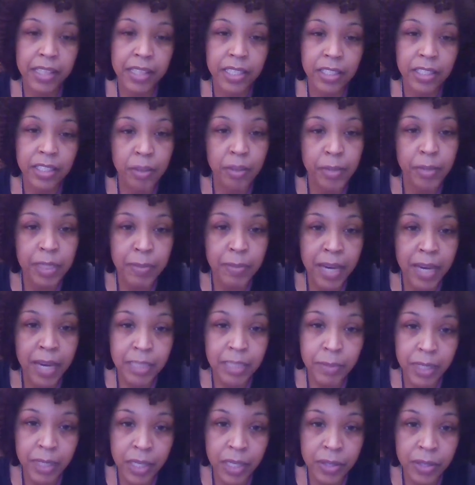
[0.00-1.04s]
in the description
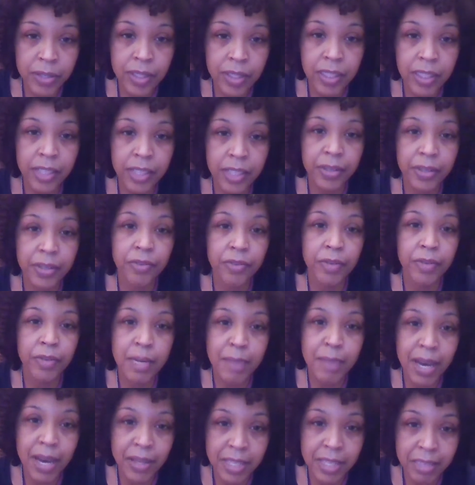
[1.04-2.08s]
box below so that you can
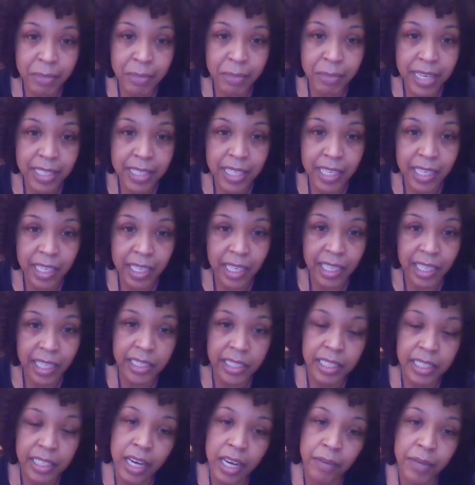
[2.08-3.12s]
read about this medicine
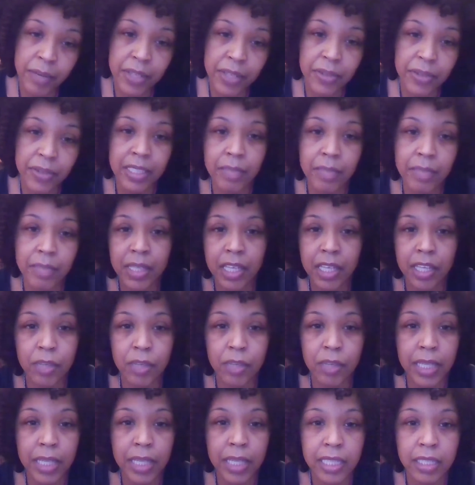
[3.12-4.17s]
and decide whether it's something that
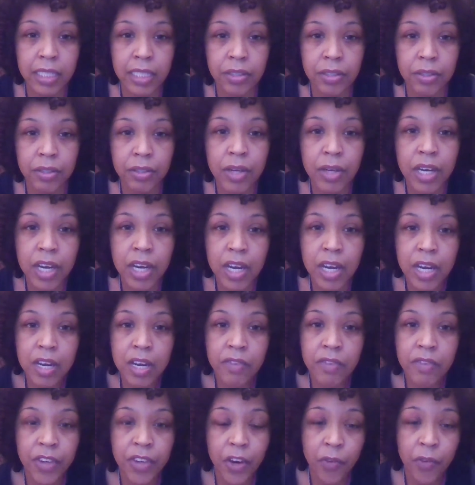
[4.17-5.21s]
you would like to do
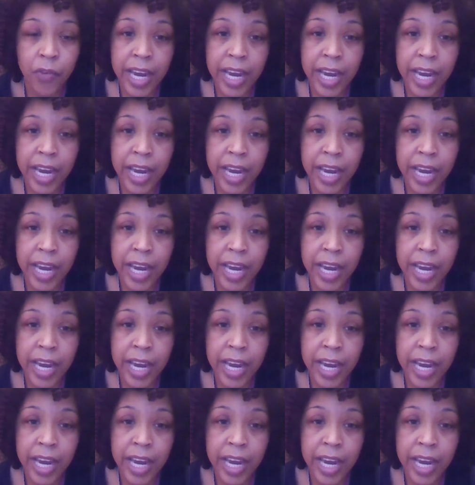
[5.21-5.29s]
for